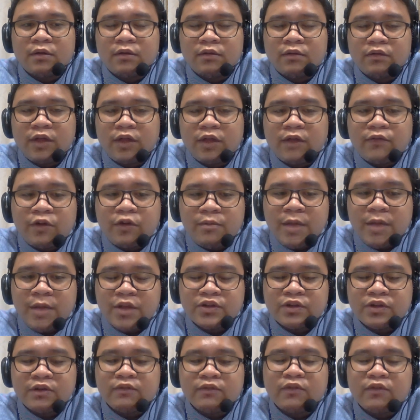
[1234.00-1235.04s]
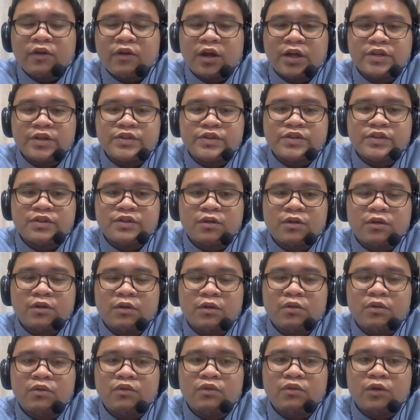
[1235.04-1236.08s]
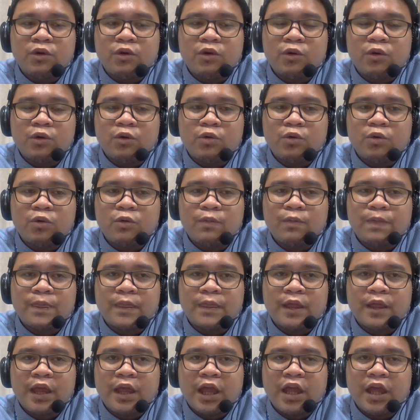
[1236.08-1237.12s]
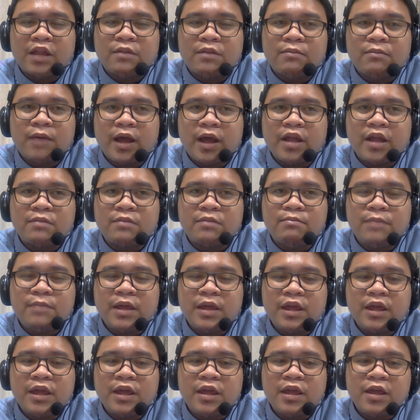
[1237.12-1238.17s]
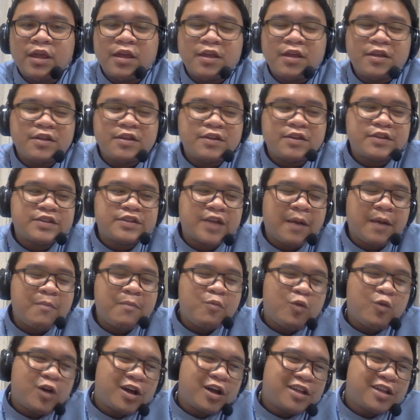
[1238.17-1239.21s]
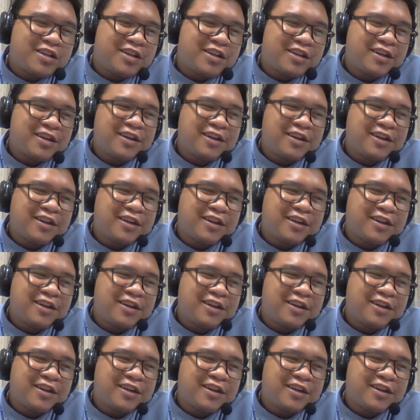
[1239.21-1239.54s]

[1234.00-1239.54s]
deformation of crust, although it might be somewhat